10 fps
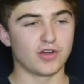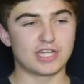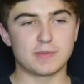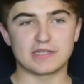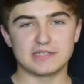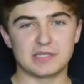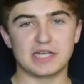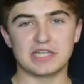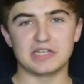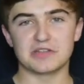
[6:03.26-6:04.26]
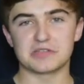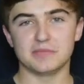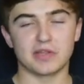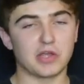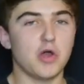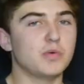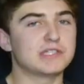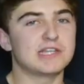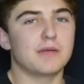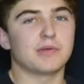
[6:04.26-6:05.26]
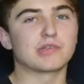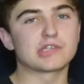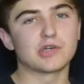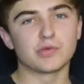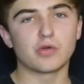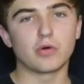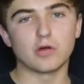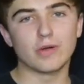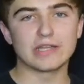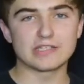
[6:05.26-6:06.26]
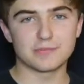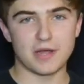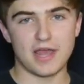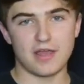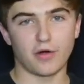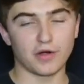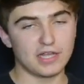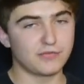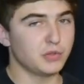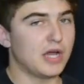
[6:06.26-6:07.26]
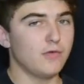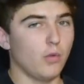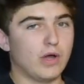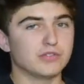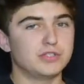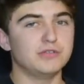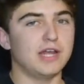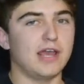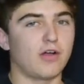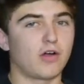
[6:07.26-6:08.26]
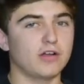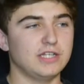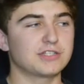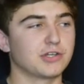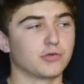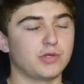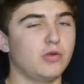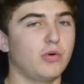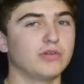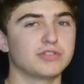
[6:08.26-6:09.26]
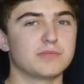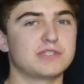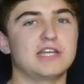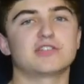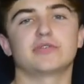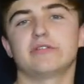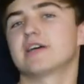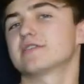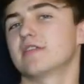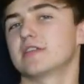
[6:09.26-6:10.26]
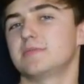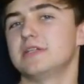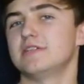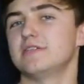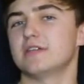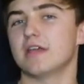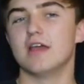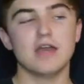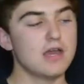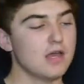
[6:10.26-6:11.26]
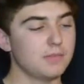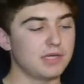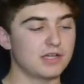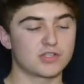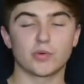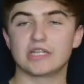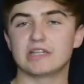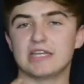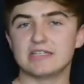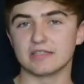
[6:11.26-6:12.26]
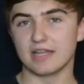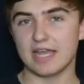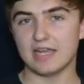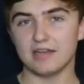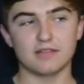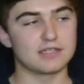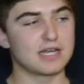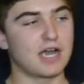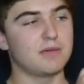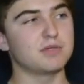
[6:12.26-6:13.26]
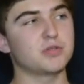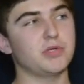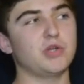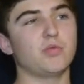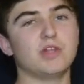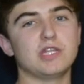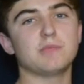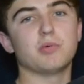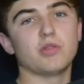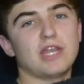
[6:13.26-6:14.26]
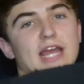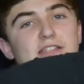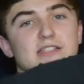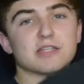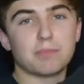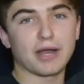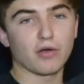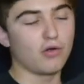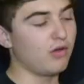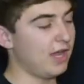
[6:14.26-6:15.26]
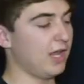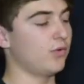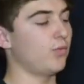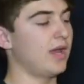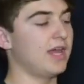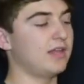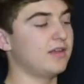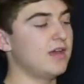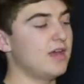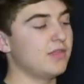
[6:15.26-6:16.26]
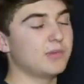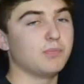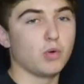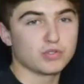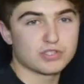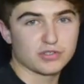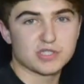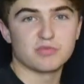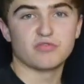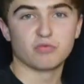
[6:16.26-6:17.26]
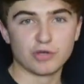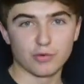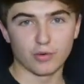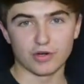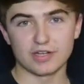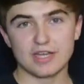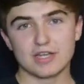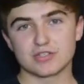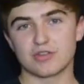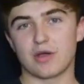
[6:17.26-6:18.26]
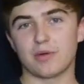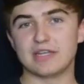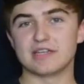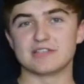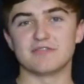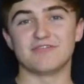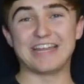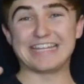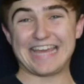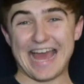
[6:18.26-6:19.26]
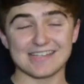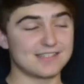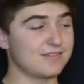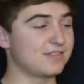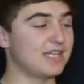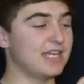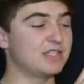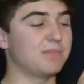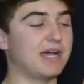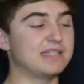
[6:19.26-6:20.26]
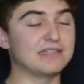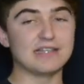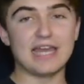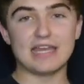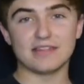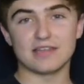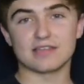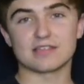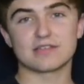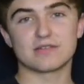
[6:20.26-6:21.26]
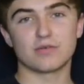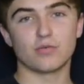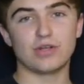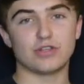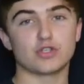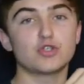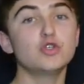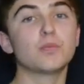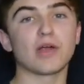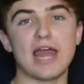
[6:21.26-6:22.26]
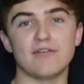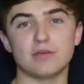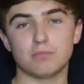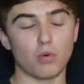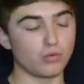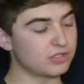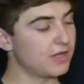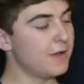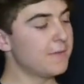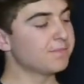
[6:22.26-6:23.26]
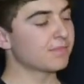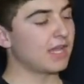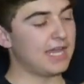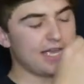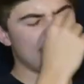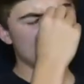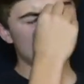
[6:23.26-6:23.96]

expecting to get into this and be like, oh, it's 9mm, it's going to recoil way less than my AR. If you have a well-tuned AR, it's going to recoil substantially less than this PCC, because the way that they delayed the time between when the bullet exits the barrel and when the bolt starts to move rearward, so that way it doesn't vent gases, is by delaying this with a super heavy bolt. And